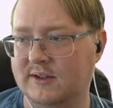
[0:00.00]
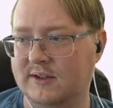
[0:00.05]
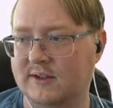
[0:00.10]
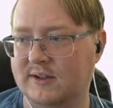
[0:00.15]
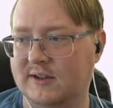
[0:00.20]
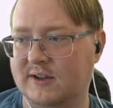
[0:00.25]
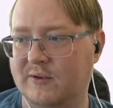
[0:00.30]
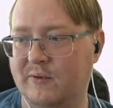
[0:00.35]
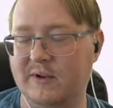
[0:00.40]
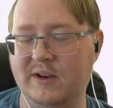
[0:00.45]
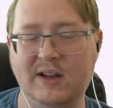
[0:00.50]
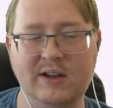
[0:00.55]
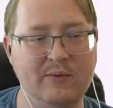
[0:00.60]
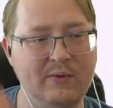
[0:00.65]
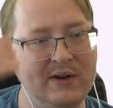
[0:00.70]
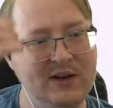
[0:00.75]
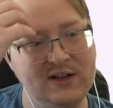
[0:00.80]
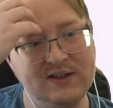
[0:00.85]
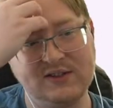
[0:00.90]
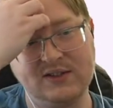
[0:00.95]
We
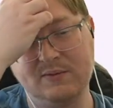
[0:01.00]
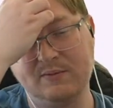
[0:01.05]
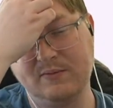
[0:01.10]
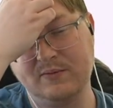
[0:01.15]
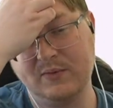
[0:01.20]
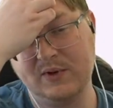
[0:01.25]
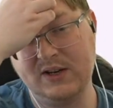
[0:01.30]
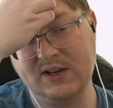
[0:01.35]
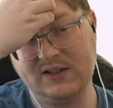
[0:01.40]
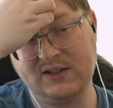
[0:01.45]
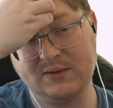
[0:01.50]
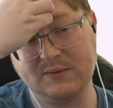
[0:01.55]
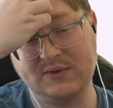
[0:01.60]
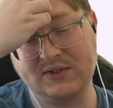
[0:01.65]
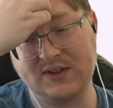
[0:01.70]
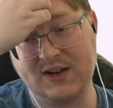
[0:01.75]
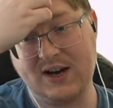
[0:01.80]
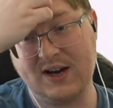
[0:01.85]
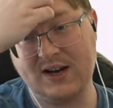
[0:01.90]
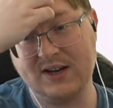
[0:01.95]
need some
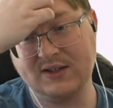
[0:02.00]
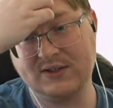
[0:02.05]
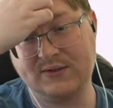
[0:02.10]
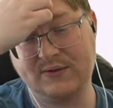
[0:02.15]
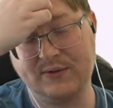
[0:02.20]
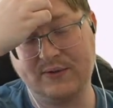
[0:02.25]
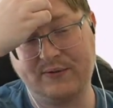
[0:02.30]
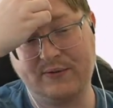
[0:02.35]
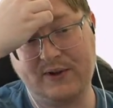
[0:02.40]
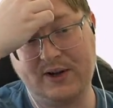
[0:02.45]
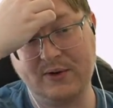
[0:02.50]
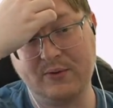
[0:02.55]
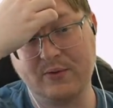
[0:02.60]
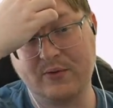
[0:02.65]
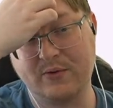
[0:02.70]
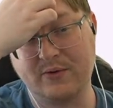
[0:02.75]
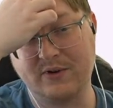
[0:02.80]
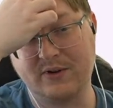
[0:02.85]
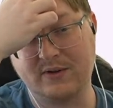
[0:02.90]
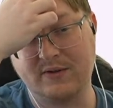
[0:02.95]
size for the flight
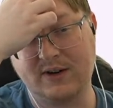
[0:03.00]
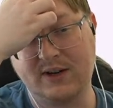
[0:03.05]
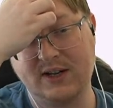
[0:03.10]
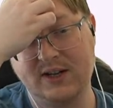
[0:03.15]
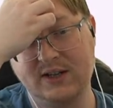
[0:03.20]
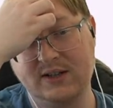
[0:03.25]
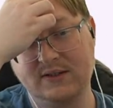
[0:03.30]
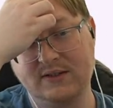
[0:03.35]
recorder, right?